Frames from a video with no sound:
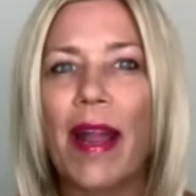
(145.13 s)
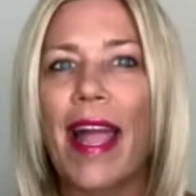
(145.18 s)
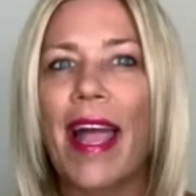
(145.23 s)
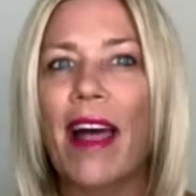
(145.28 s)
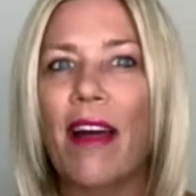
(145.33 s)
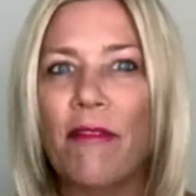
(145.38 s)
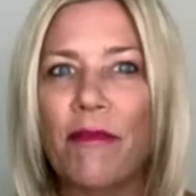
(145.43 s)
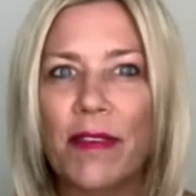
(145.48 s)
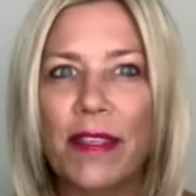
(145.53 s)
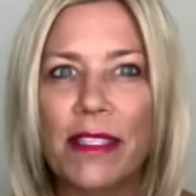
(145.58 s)

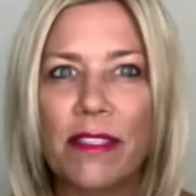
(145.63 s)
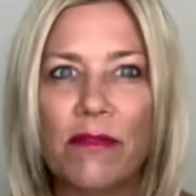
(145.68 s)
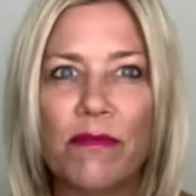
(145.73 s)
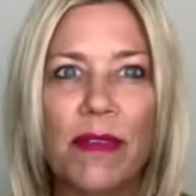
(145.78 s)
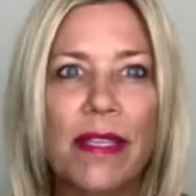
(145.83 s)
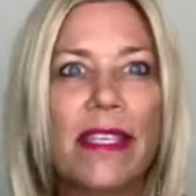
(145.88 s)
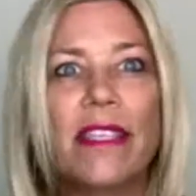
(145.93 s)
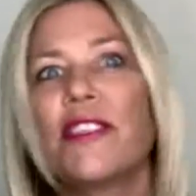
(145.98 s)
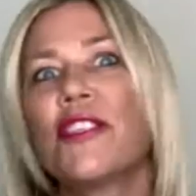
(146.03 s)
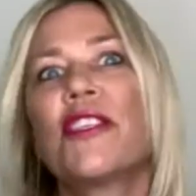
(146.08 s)
outfits
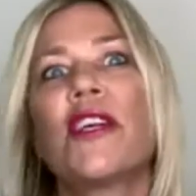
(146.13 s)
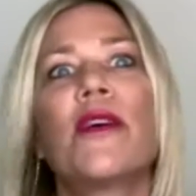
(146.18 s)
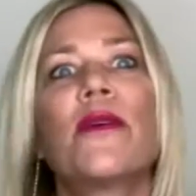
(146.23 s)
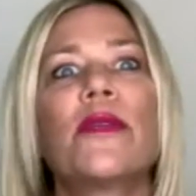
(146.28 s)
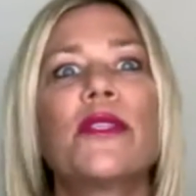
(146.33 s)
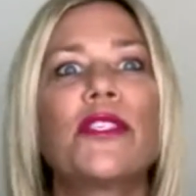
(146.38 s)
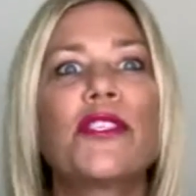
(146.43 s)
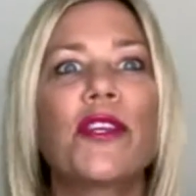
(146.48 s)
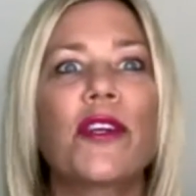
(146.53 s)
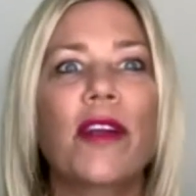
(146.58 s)
really
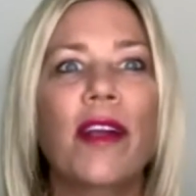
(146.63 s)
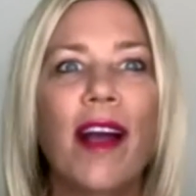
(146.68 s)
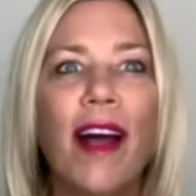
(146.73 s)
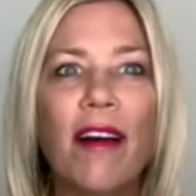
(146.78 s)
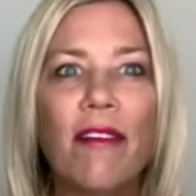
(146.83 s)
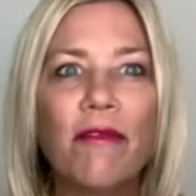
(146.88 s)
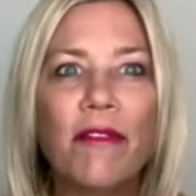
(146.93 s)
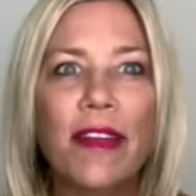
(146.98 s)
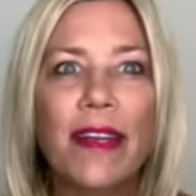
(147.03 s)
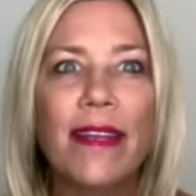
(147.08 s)
shows your
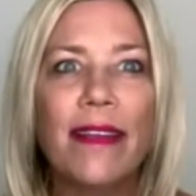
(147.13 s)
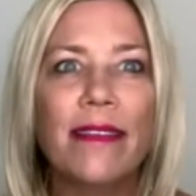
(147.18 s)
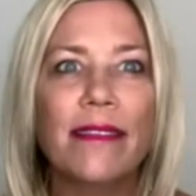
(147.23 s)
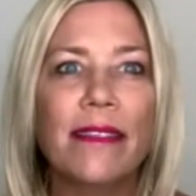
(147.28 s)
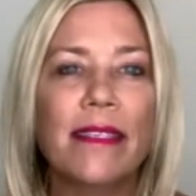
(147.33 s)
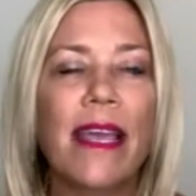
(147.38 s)
confidence